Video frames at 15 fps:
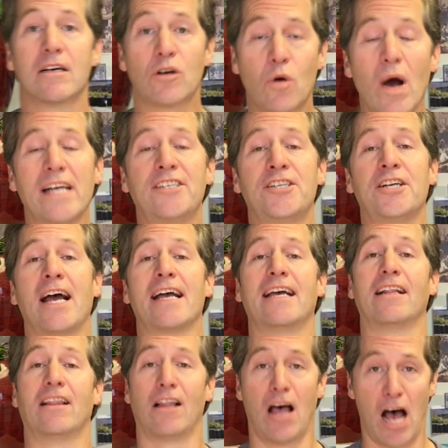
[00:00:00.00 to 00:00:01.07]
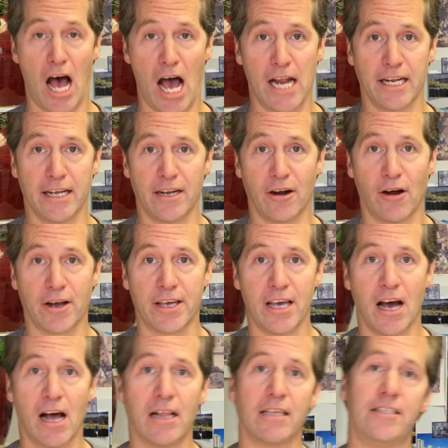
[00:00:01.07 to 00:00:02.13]
Question I get a lot in
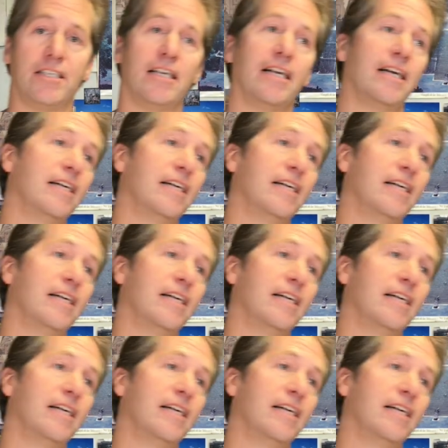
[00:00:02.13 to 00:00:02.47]
archaeology,